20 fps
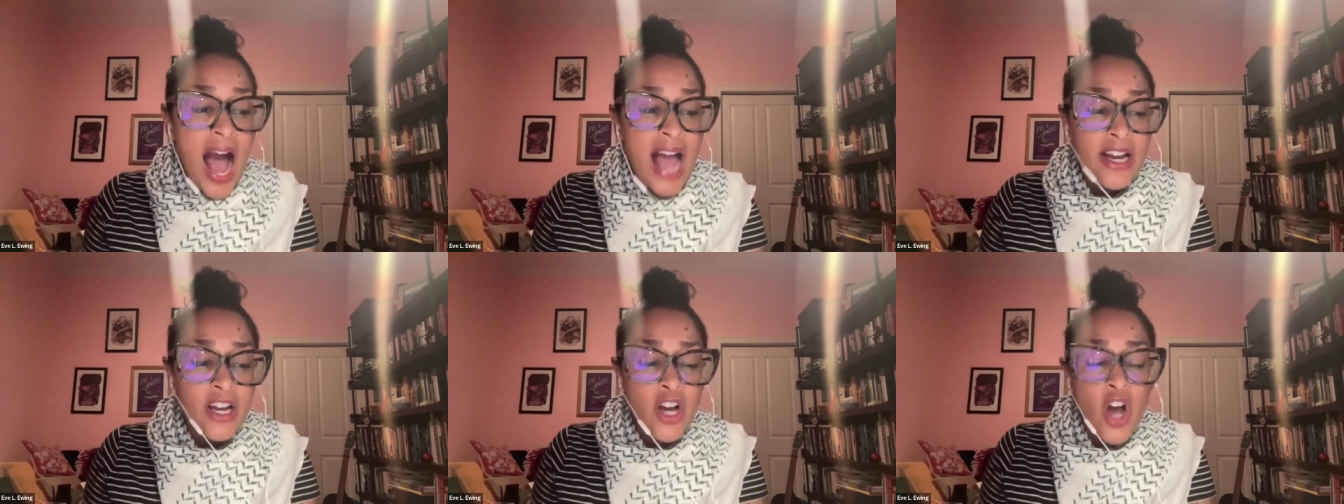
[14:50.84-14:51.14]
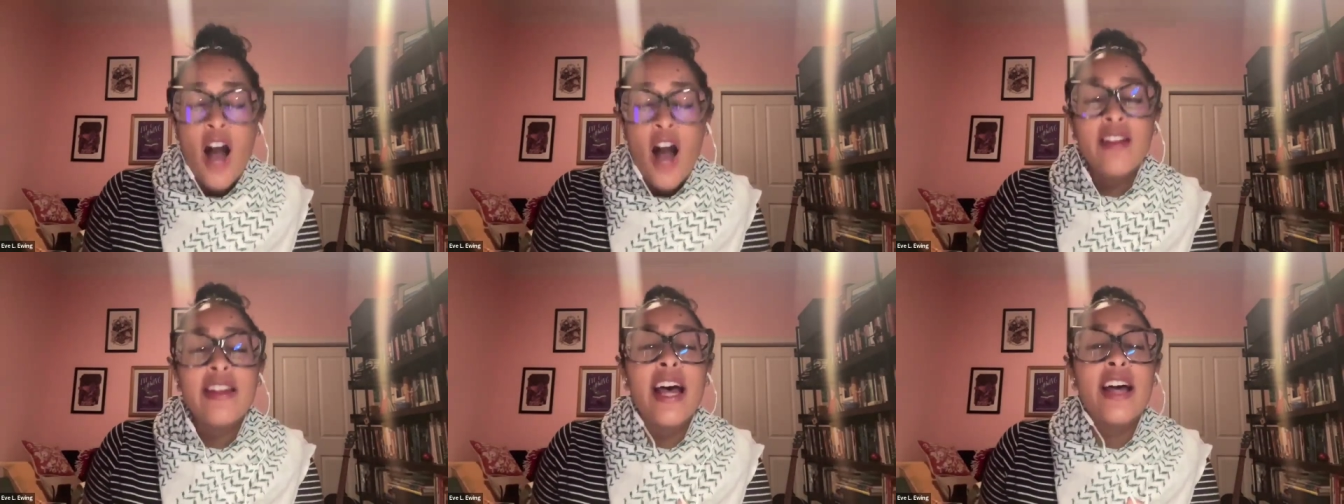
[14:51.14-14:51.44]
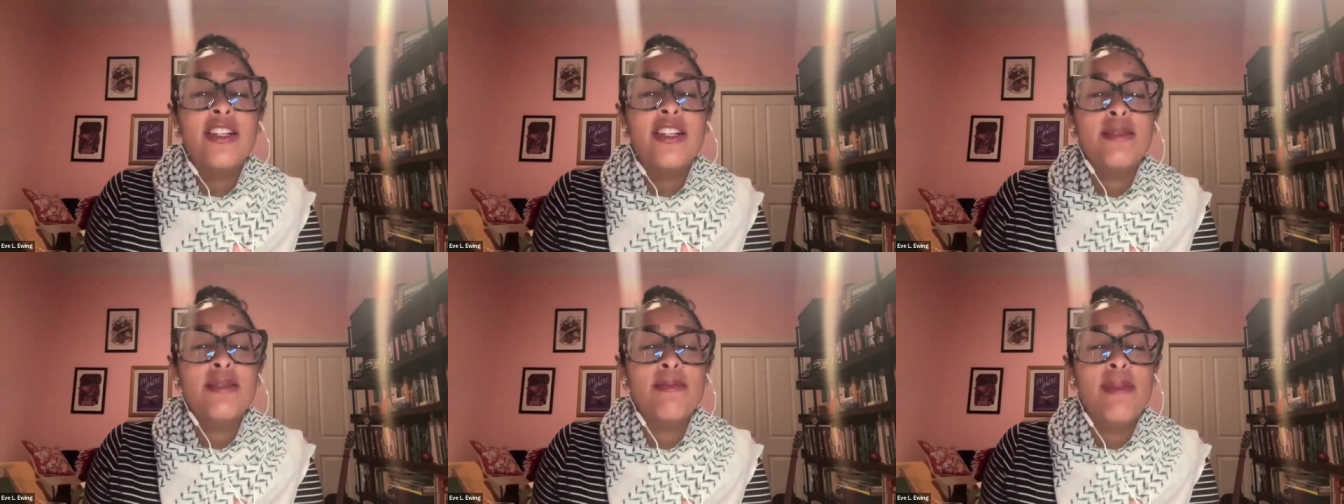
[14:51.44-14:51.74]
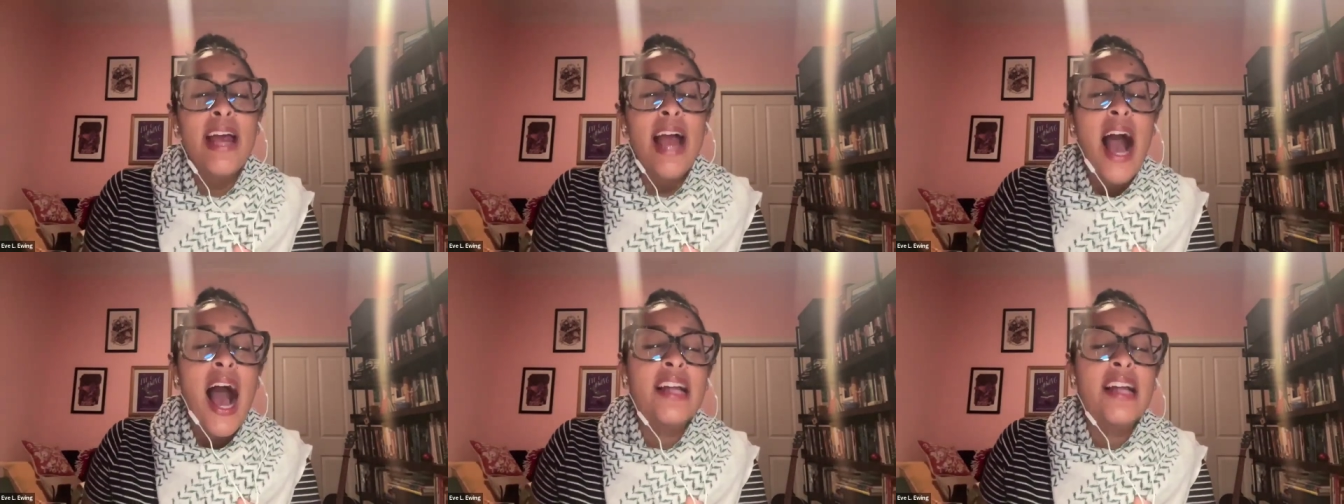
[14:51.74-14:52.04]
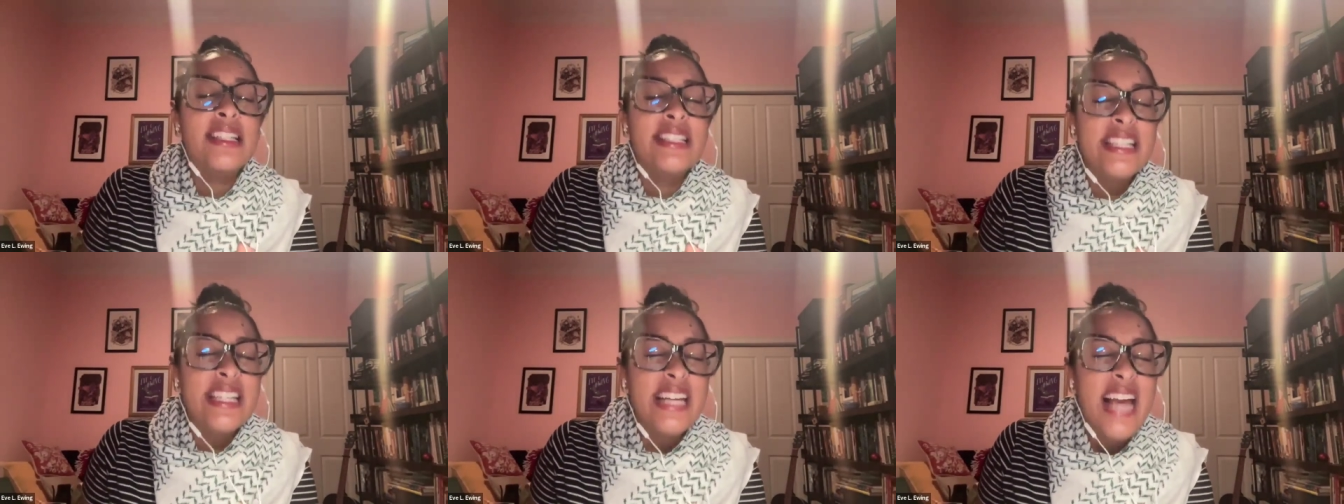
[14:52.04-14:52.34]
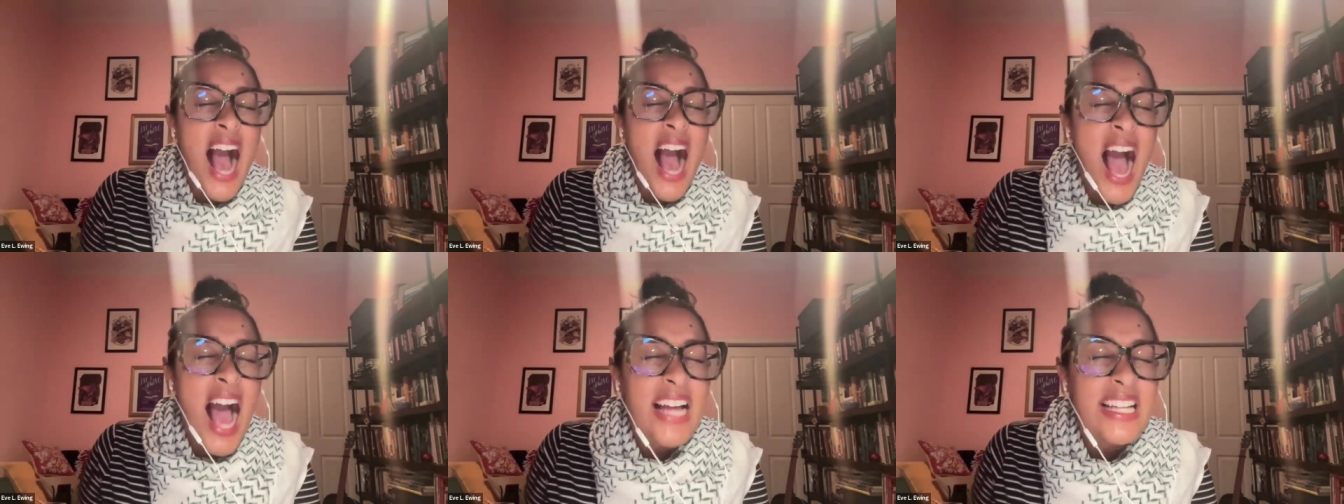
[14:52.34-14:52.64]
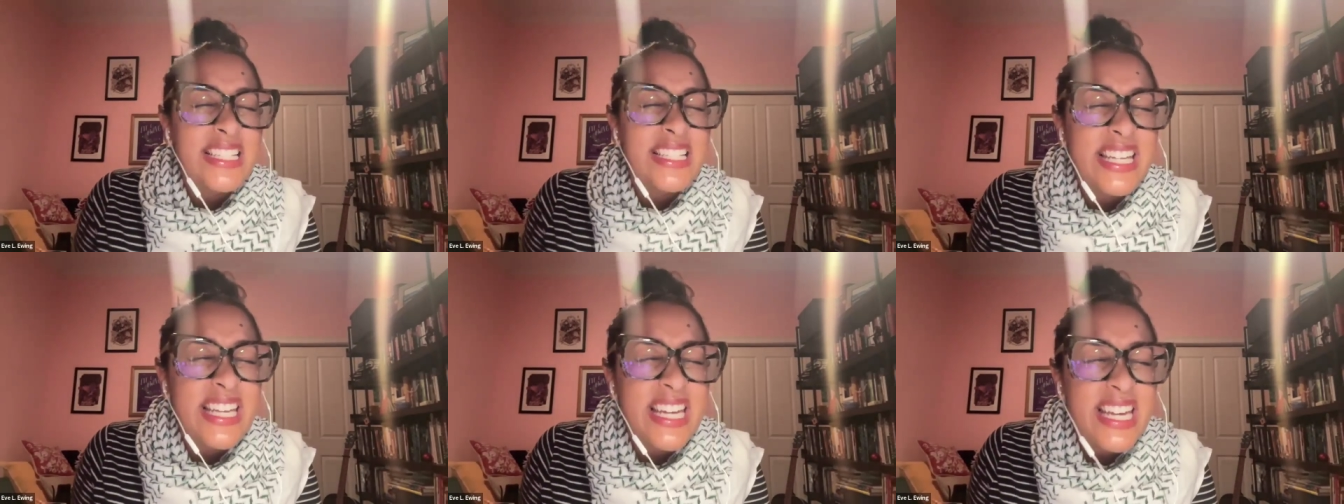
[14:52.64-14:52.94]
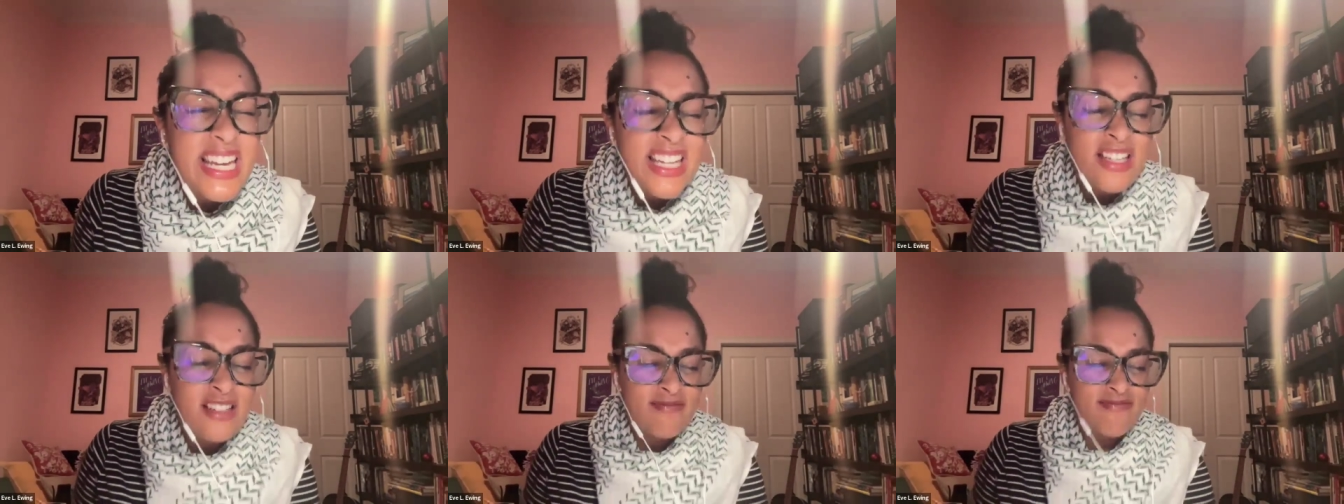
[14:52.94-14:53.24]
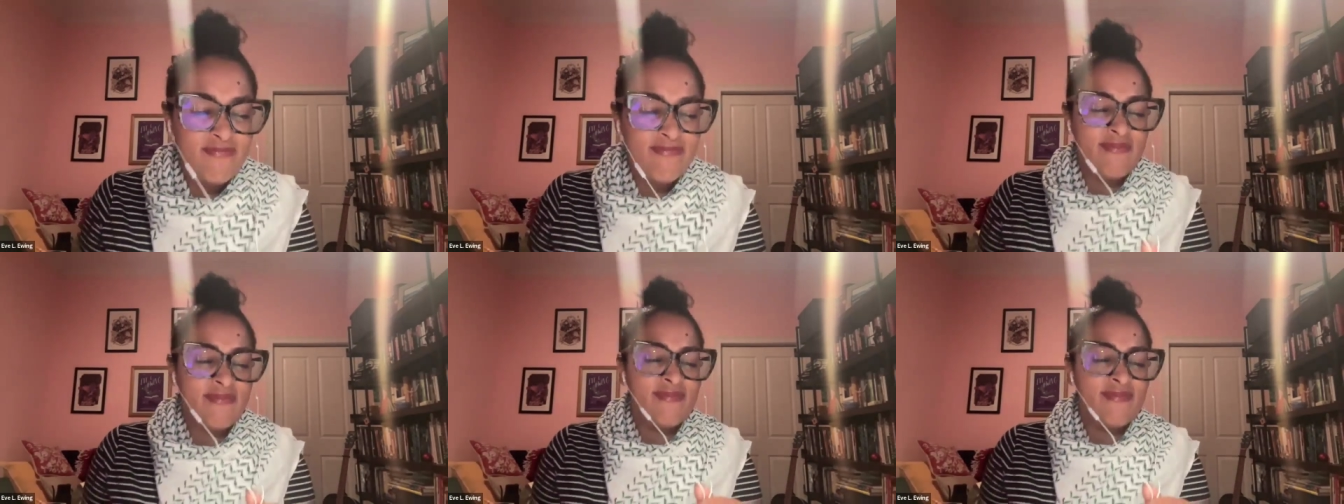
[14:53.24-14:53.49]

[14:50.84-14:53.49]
I called out to my auntie, "Auntie!"